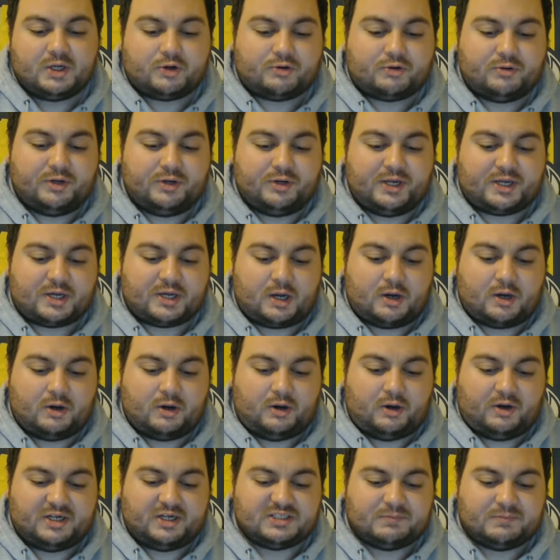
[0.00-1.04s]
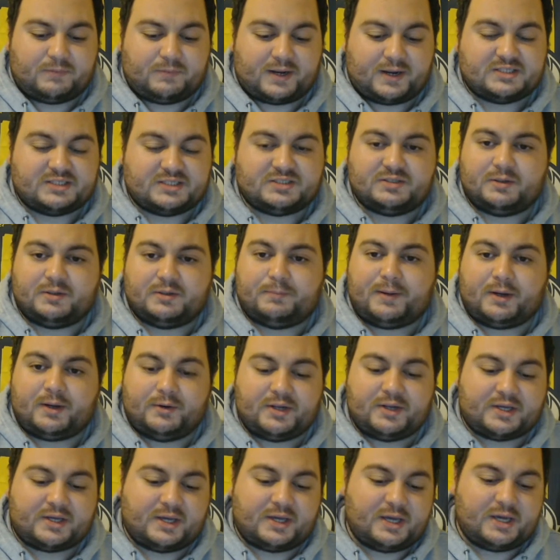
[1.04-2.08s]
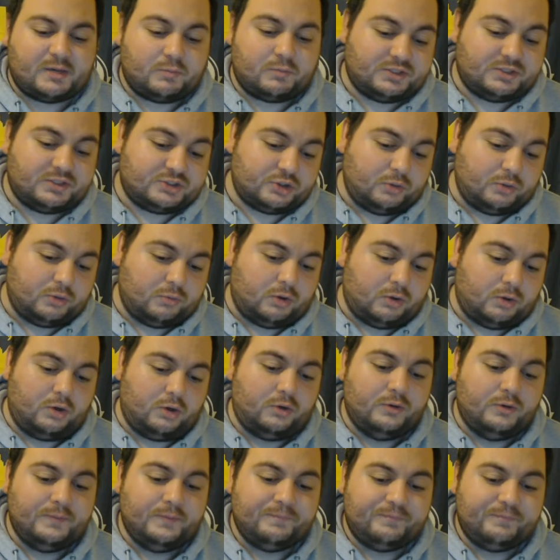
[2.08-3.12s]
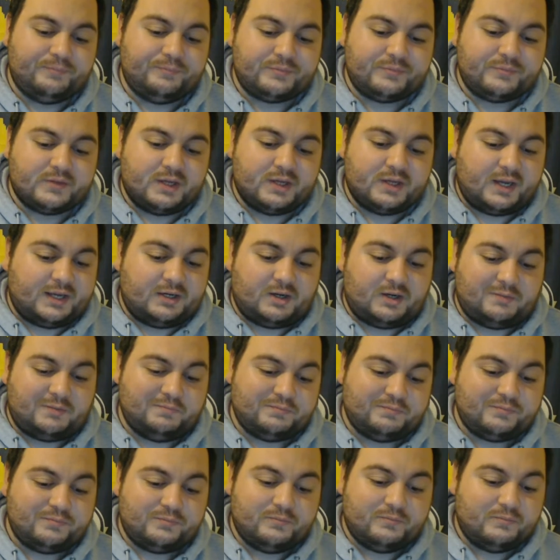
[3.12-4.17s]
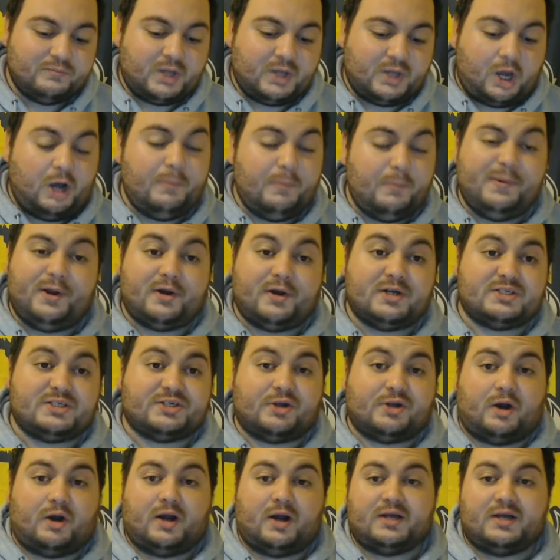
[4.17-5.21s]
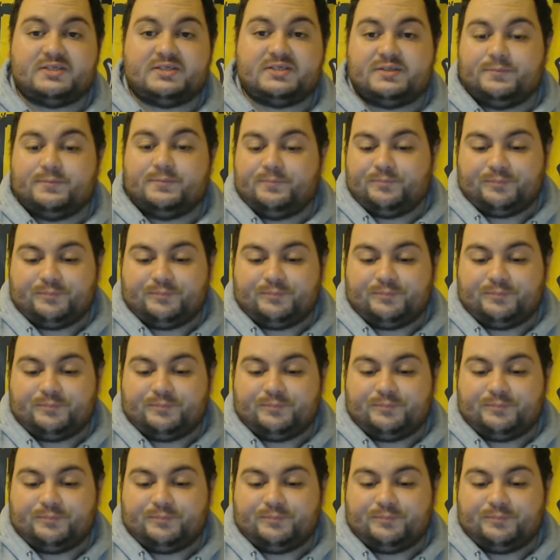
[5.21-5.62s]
Nico Hines makes the penalty kick with 2-2. And I'll be honest, guys,